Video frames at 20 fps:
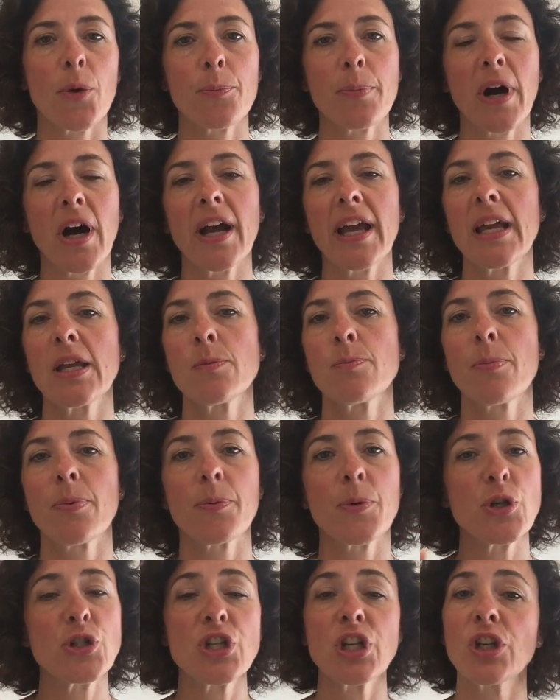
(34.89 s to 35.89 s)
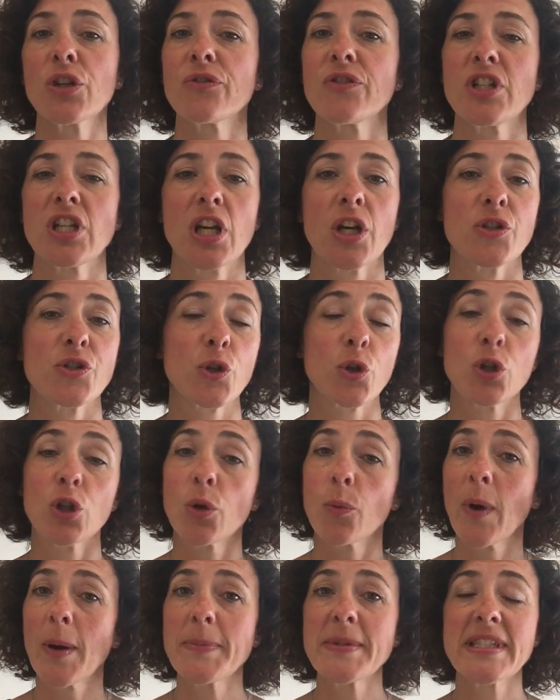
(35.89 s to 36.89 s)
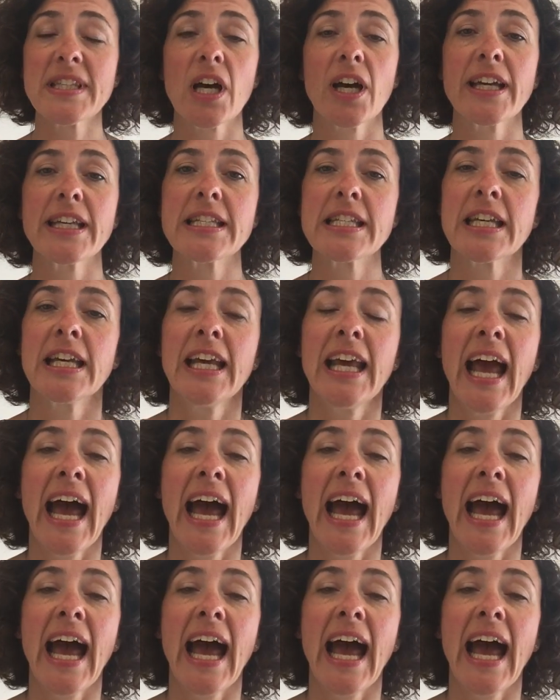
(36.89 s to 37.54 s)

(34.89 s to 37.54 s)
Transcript: by putting your videos on your website